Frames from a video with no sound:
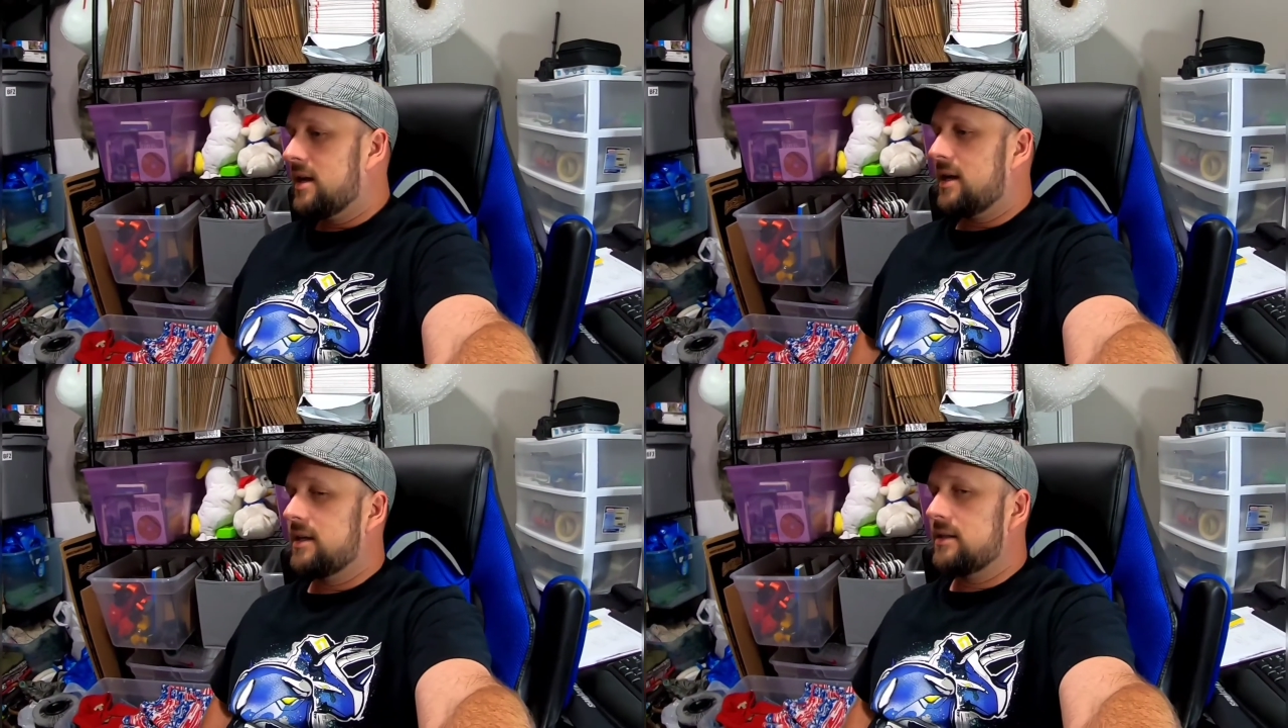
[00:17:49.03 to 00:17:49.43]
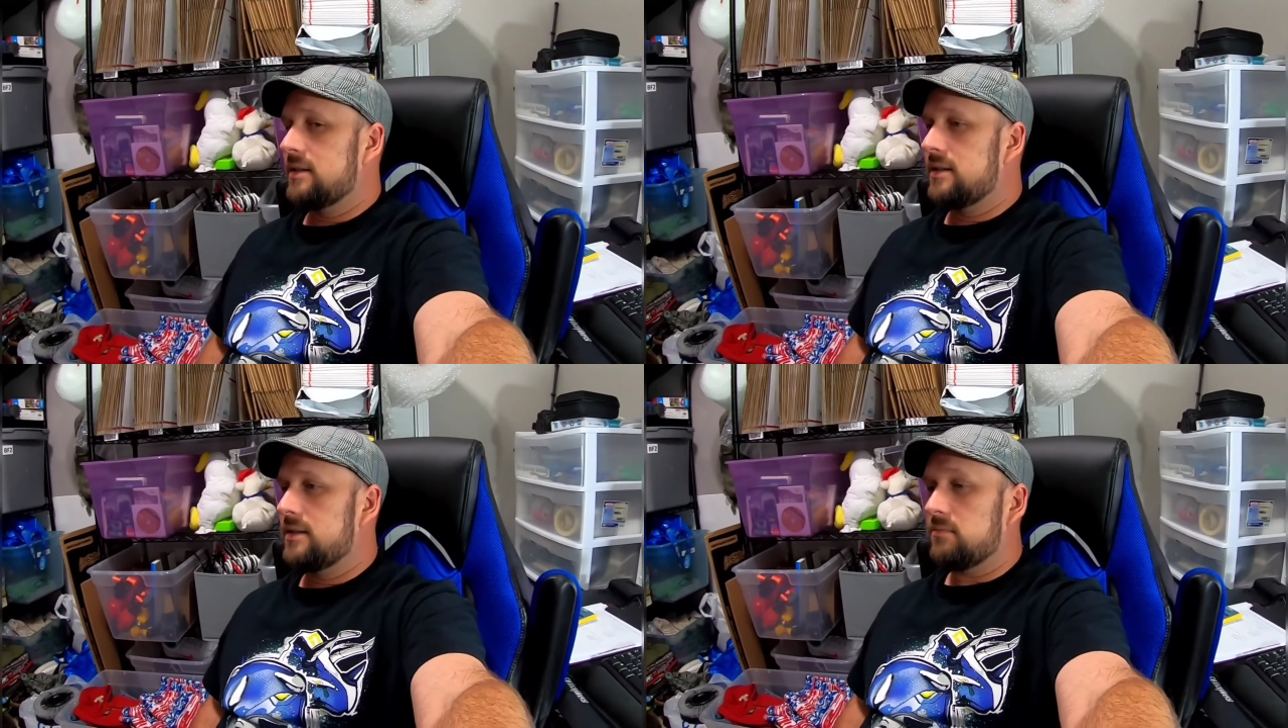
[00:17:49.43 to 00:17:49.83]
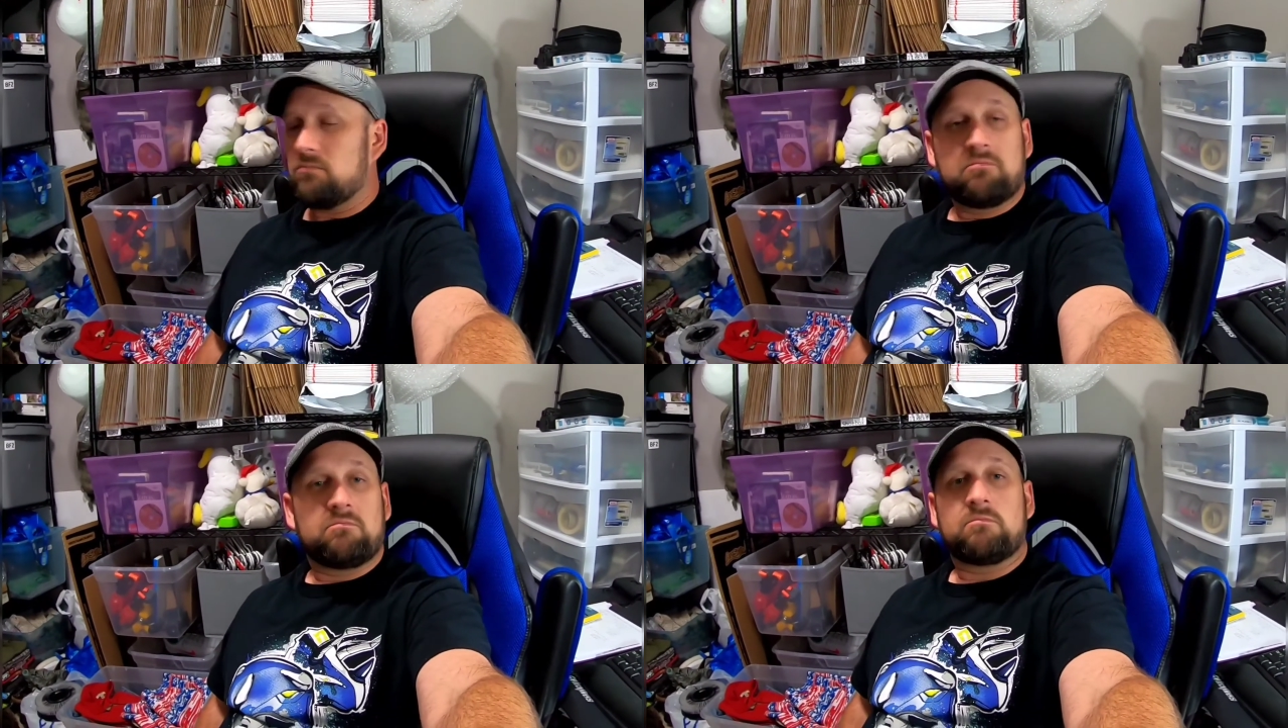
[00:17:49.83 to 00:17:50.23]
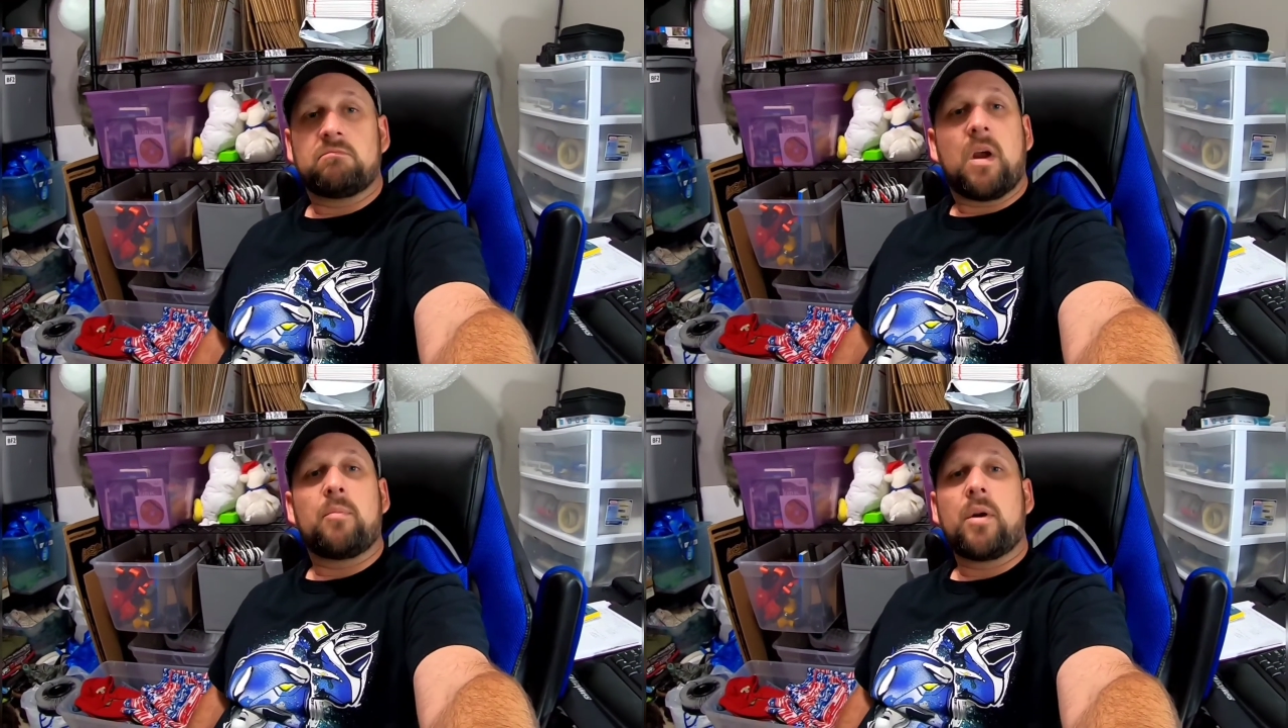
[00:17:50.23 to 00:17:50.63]
And
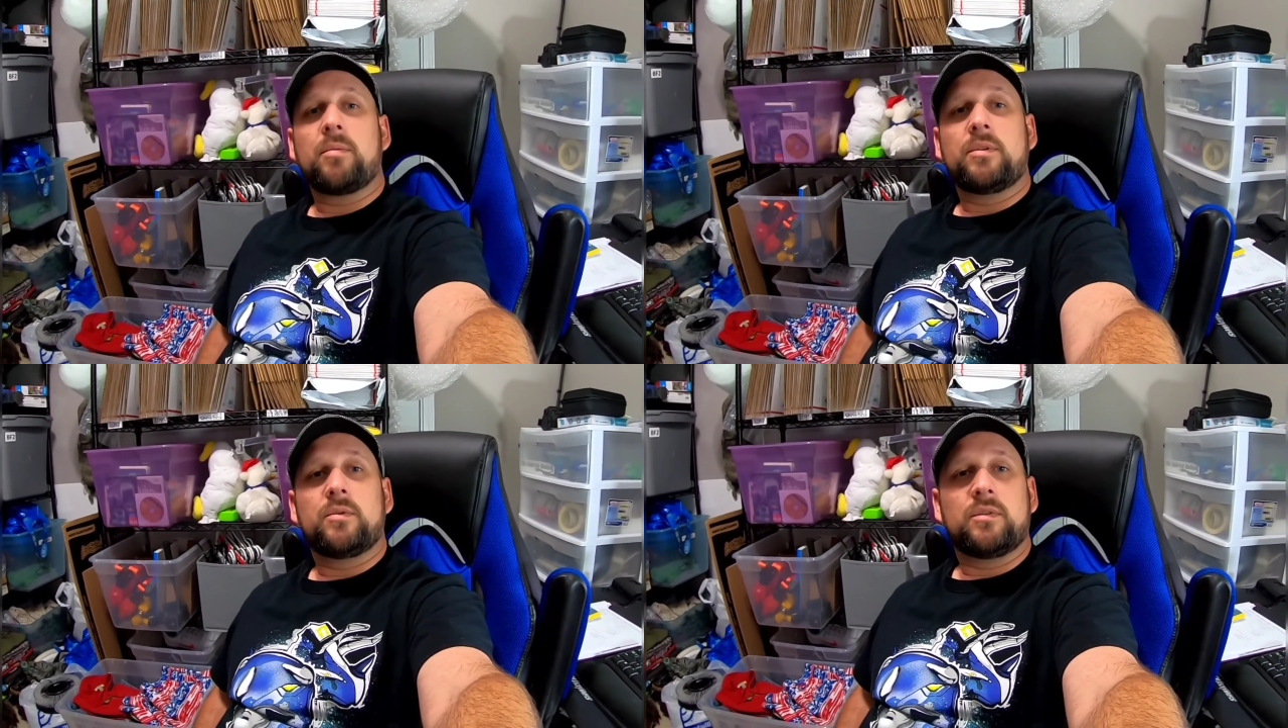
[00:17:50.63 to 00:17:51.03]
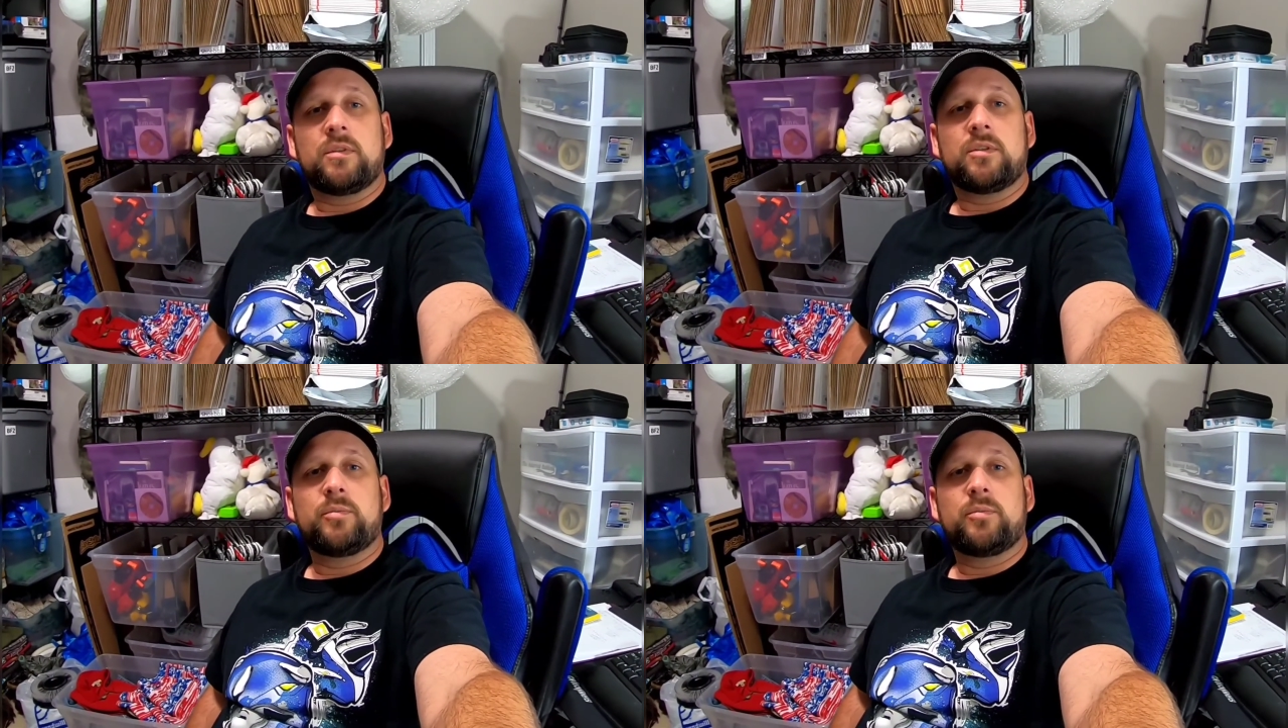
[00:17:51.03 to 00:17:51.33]
I'll probably do a little